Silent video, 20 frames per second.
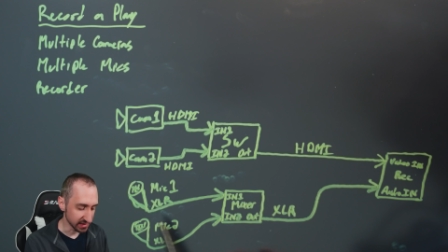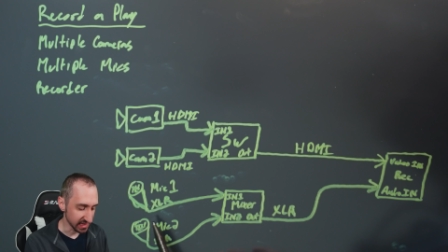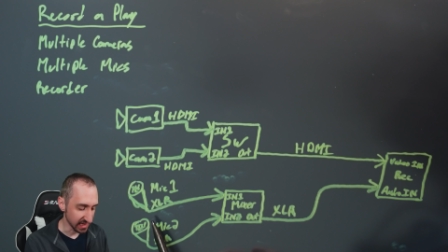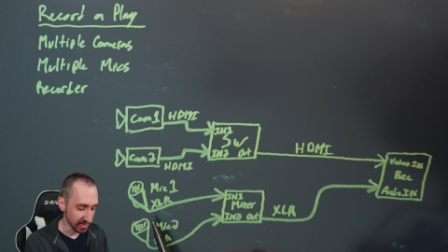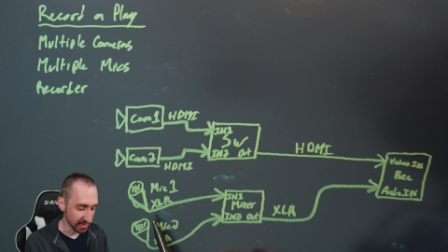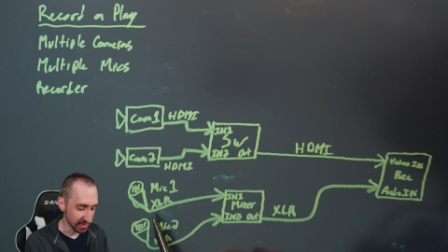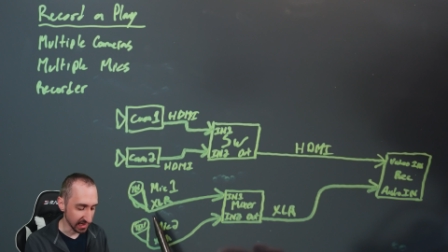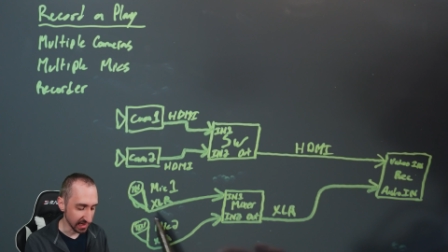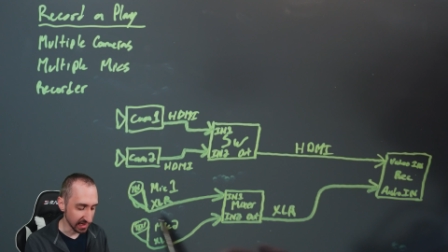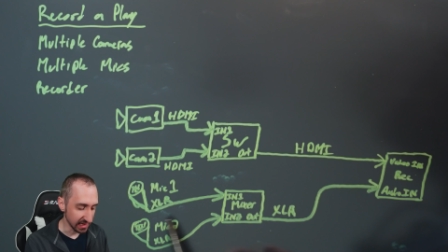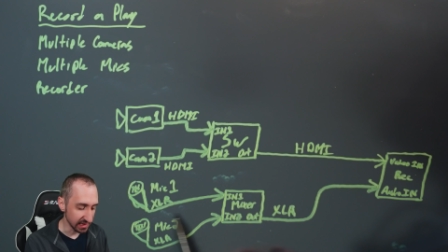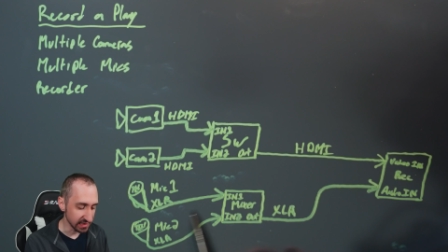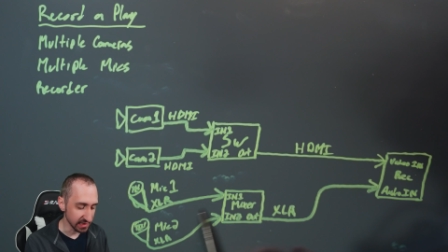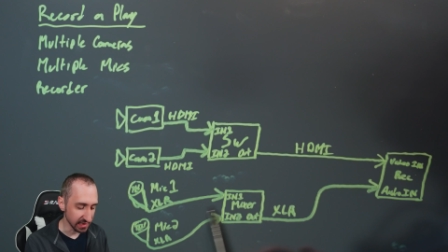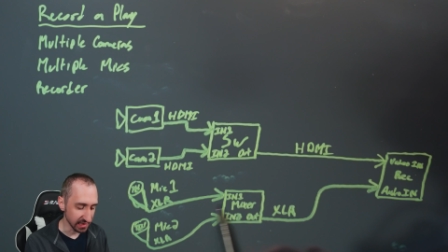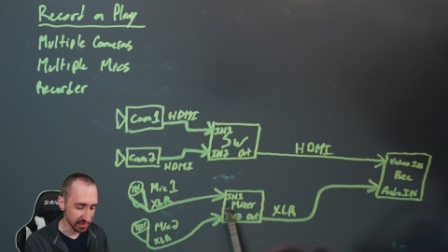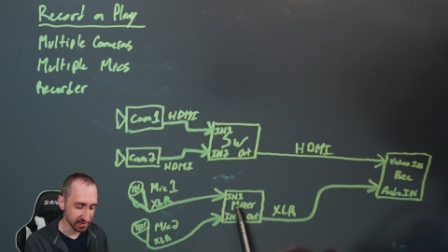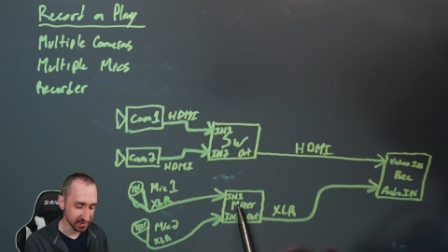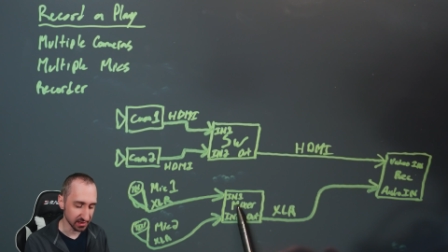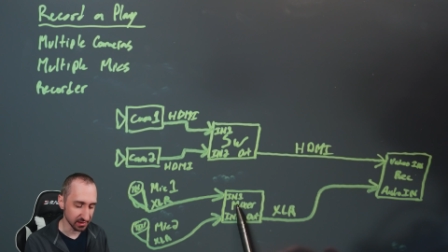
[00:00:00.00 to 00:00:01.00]
take in
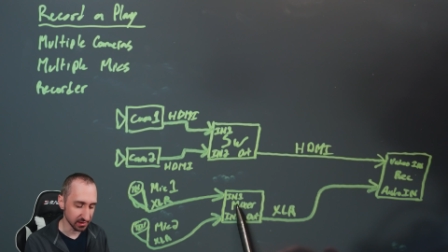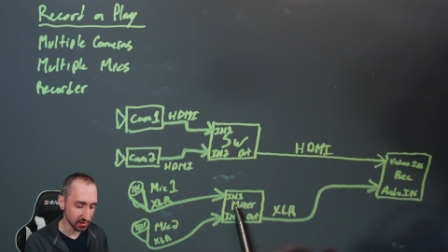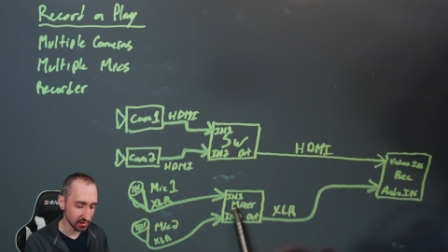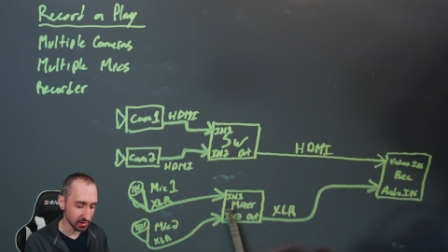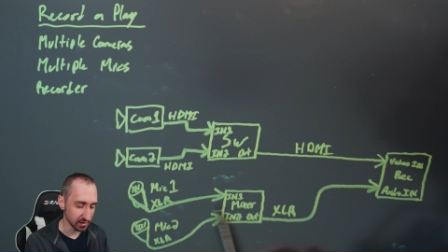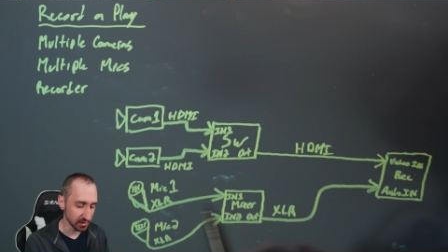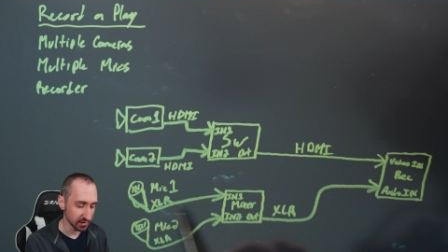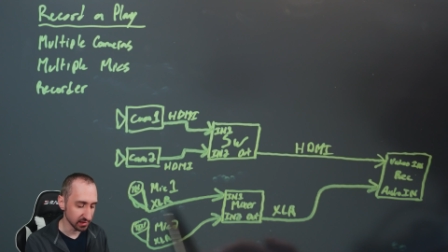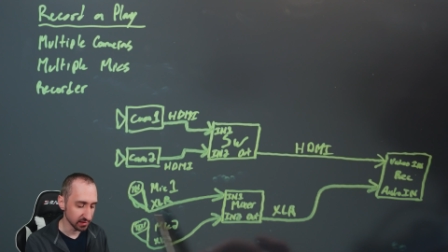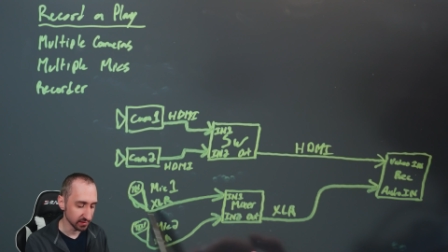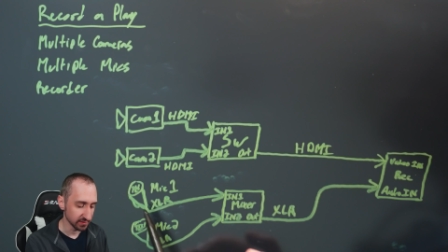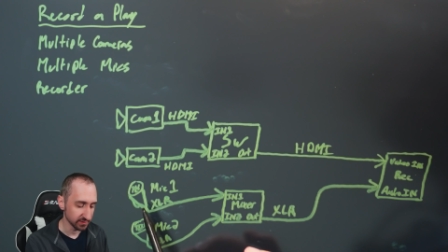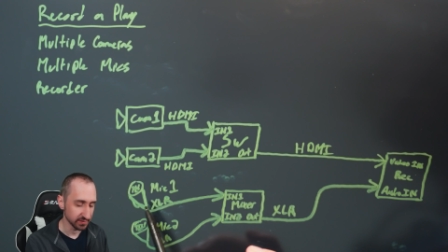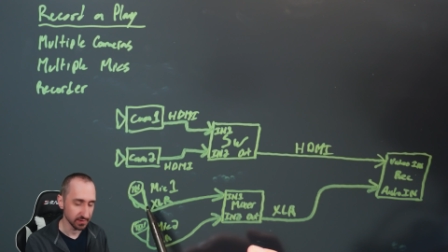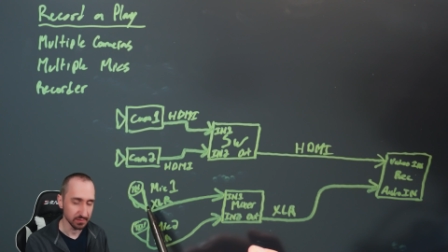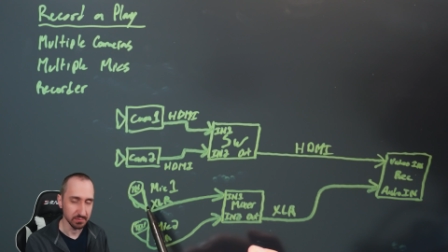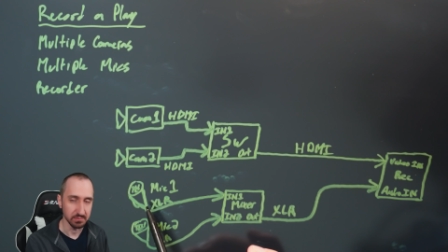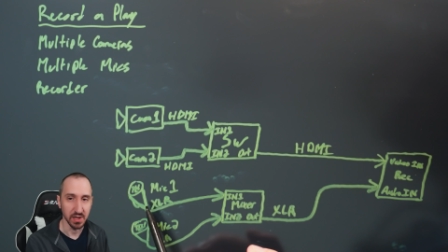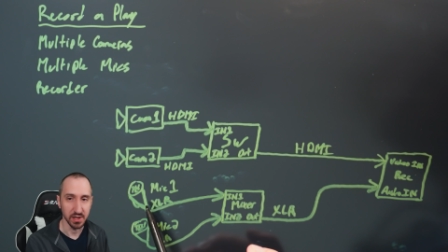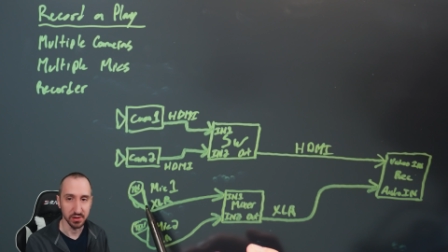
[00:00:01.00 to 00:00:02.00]
XLR
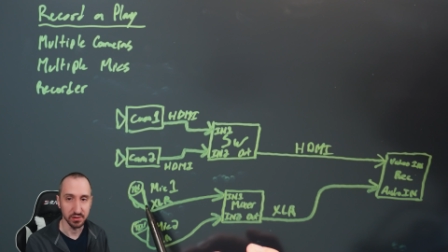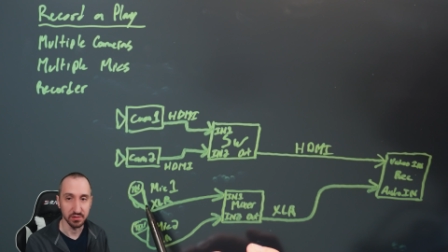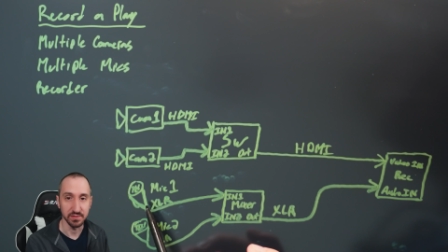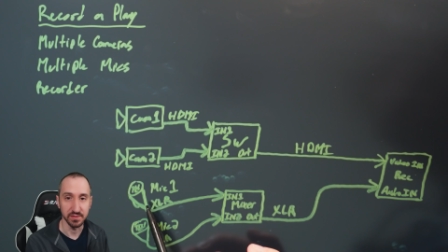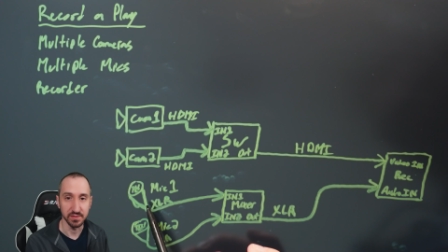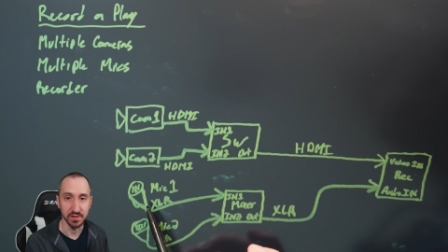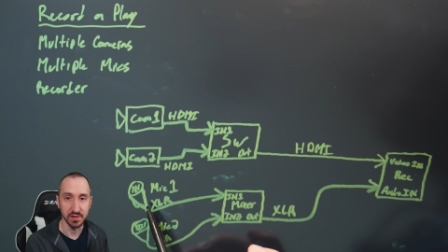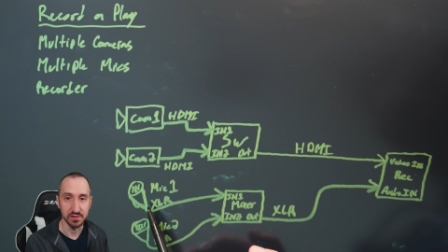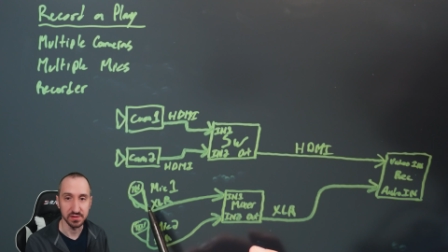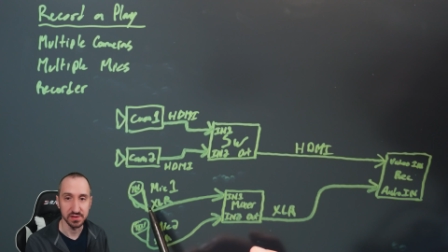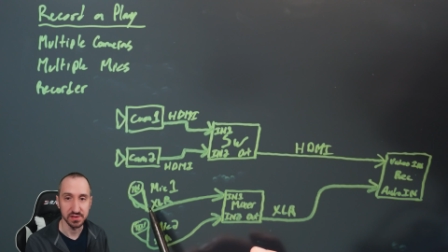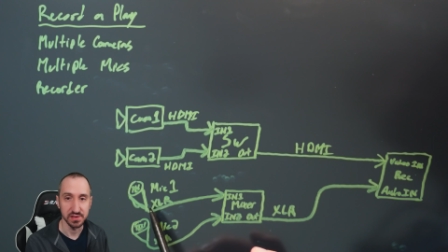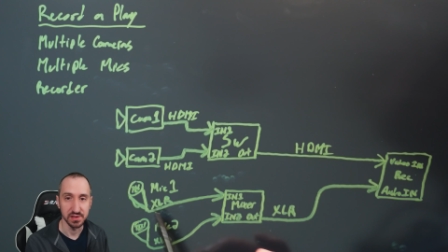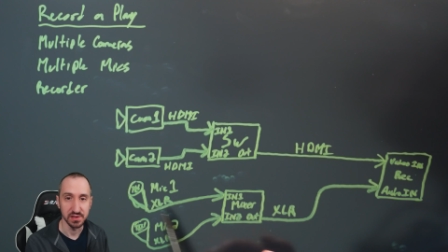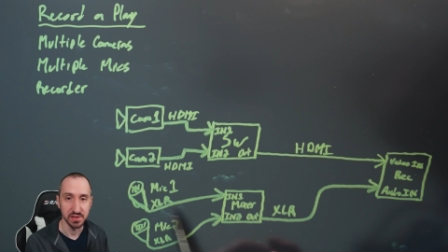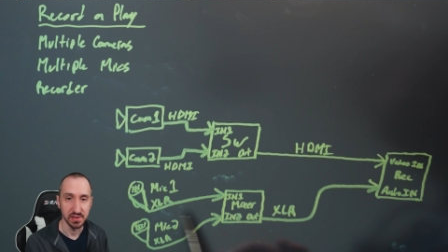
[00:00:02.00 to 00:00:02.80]
from microphones.